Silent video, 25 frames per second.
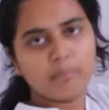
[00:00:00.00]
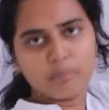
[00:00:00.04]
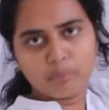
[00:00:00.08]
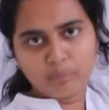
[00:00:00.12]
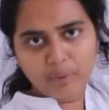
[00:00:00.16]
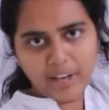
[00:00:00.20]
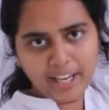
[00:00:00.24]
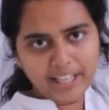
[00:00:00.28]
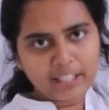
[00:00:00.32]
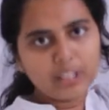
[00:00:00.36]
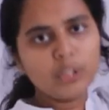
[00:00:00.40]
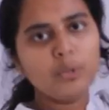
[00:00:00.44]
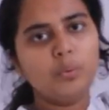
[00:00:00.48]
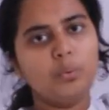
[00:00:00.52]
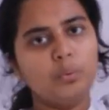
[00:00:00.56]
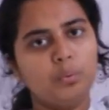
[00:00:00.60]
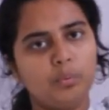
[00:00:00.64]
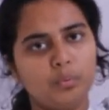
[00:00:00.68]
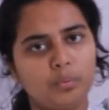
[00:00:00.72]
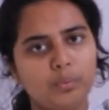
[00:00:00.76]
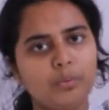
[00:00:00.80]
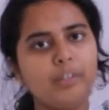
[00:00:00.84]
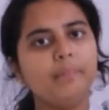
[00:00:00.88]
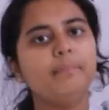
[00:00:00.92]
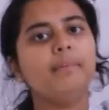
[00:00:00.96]
value
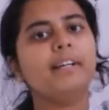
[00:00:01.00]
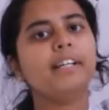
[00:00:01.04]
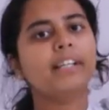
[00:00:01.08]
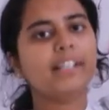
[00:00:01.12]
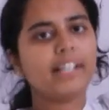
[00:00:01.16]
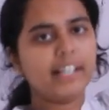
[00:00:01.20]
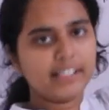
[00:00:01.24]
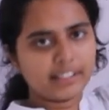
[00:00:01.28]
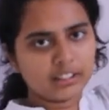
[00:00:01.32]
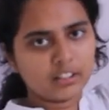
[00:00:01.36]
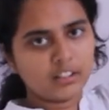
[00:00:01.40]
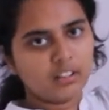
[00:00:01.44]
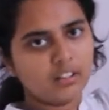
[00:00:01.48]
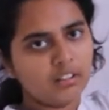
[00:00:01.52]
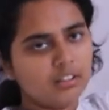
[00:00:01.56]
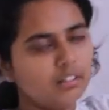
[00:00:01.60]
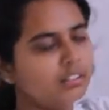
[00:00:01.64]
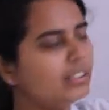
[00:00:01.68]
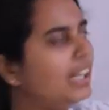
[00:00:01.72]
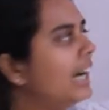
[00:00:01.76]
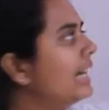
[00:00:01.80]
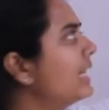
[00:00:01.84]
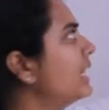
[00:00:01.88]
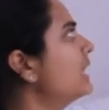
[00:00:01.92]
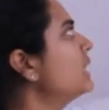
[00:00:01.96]
will be greater,
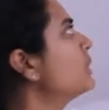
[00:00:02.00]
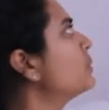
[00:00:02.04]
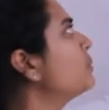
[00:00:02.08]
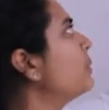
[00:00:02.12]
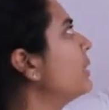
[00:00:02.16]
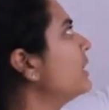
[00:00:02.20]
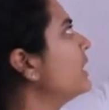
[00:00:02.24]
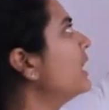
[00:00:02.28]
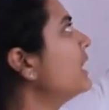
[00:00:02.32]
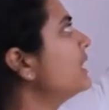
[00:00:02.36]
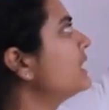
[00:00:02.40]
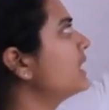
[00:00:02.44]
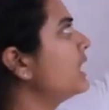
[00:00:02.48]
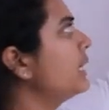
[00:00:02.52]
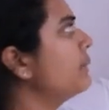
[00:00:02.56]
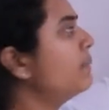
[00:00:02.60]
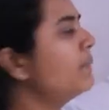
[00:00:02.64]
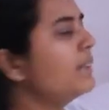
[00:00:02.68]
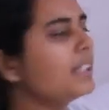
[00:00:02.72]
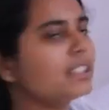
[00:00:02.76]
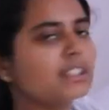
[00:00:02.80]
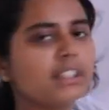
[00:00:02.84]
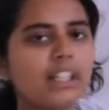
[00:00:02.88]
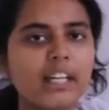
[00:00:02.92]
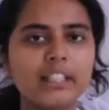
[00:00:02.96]
that is whether
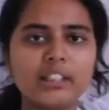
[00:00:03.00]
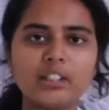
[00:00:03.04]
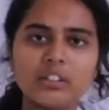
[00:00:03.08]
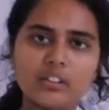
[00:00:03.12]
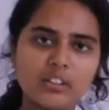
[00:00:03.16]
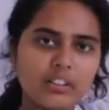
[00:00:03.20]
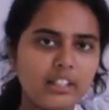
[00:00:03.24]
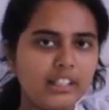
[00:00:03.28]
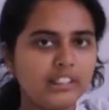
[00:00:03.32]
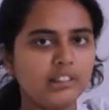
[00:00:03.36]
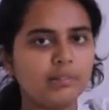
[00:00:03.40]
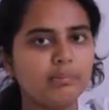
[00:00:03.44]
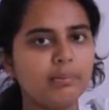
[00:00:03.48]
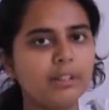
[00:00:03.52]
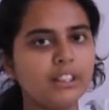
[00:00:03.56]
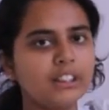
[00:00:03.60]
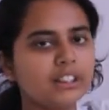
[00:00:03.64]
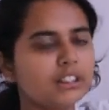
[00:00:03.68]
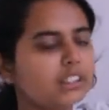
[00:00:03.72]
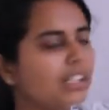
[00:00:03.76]
CP is greater or SP is